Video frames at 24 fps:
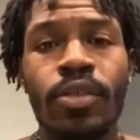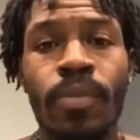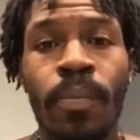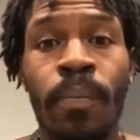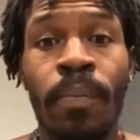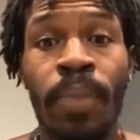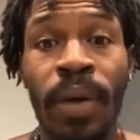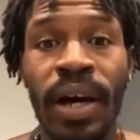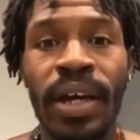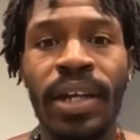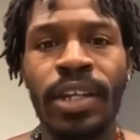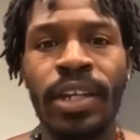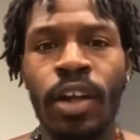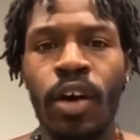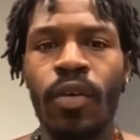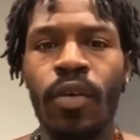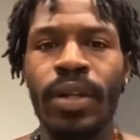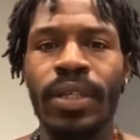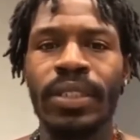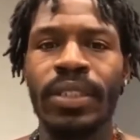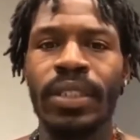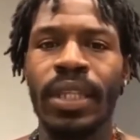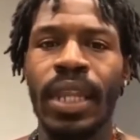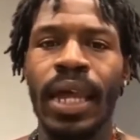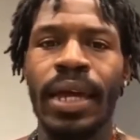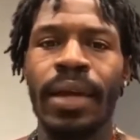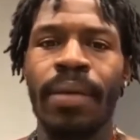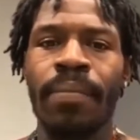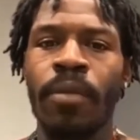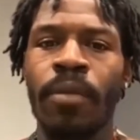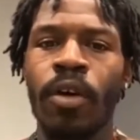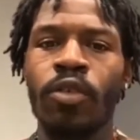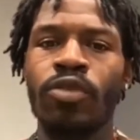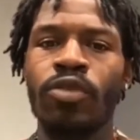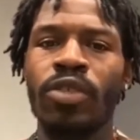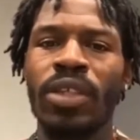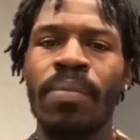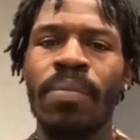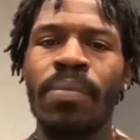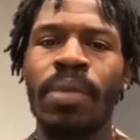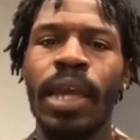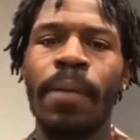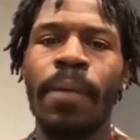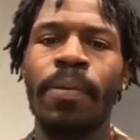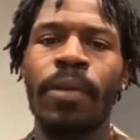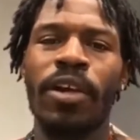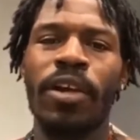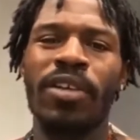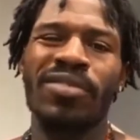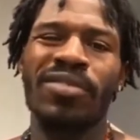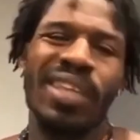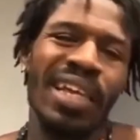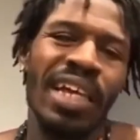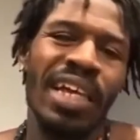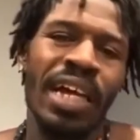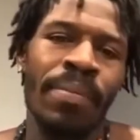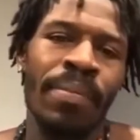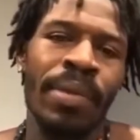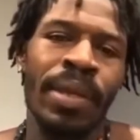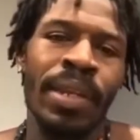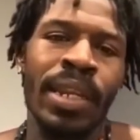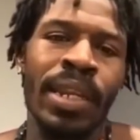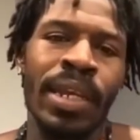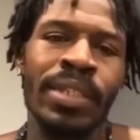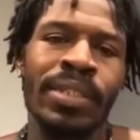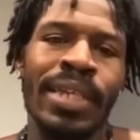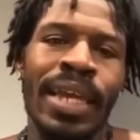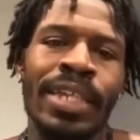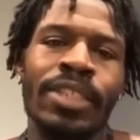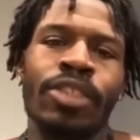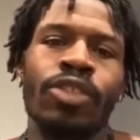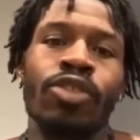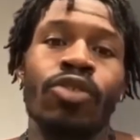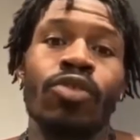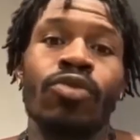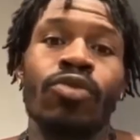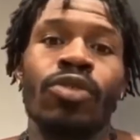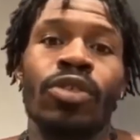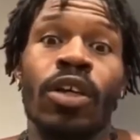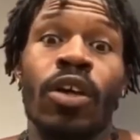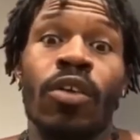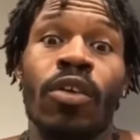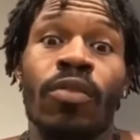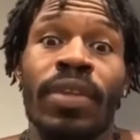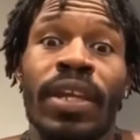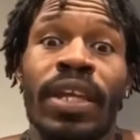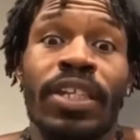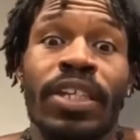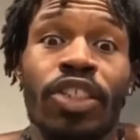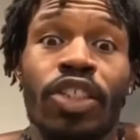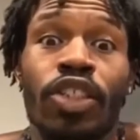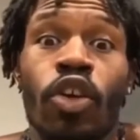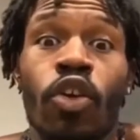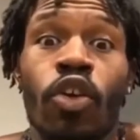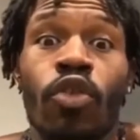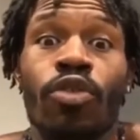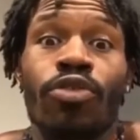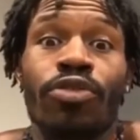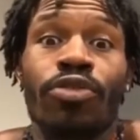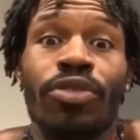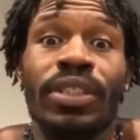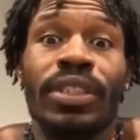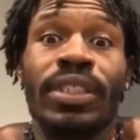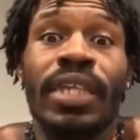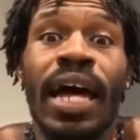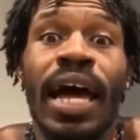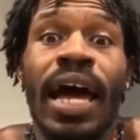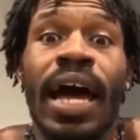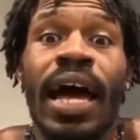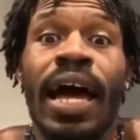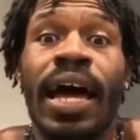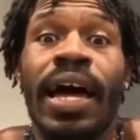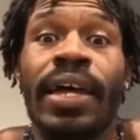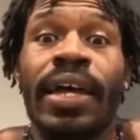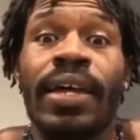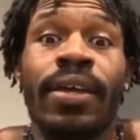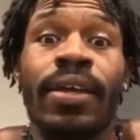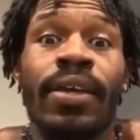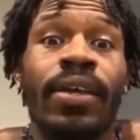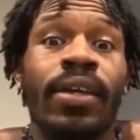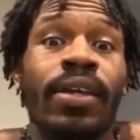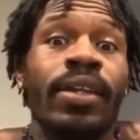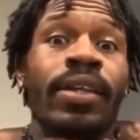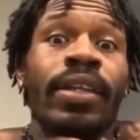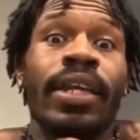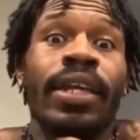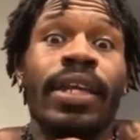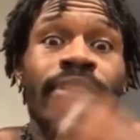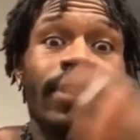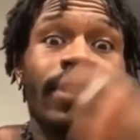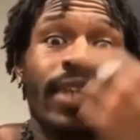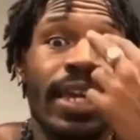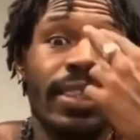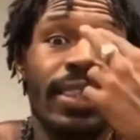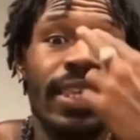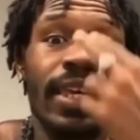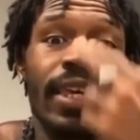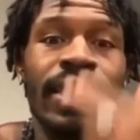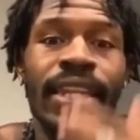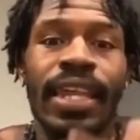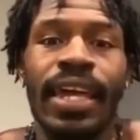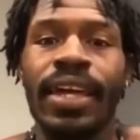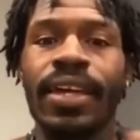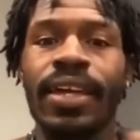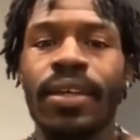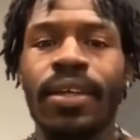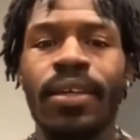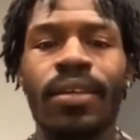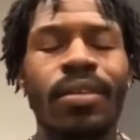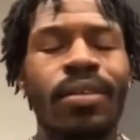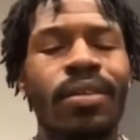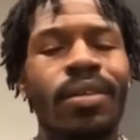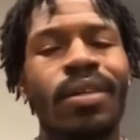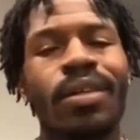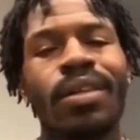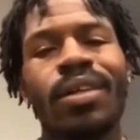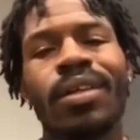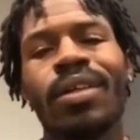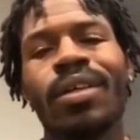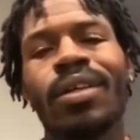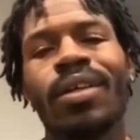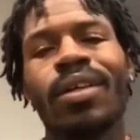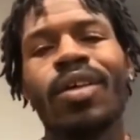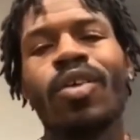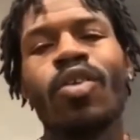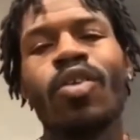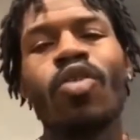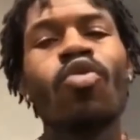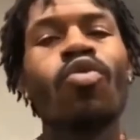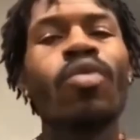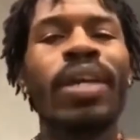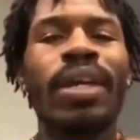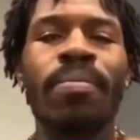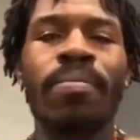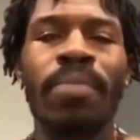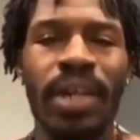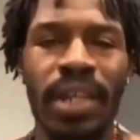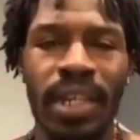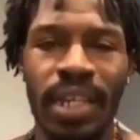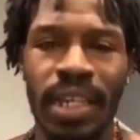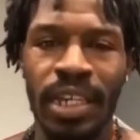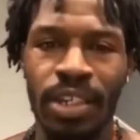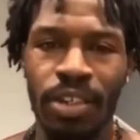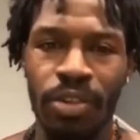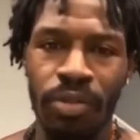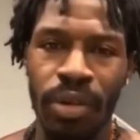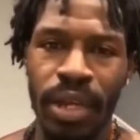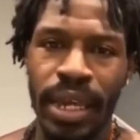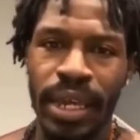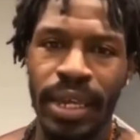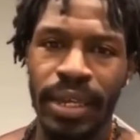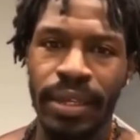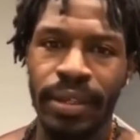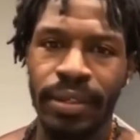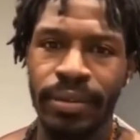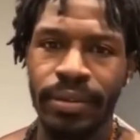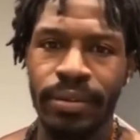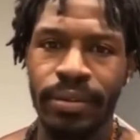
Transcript: But notice, like, most NBA players, they come in, niggas got suits on, niggas' shoulders is high, niggas got their glass. Who get money and do that?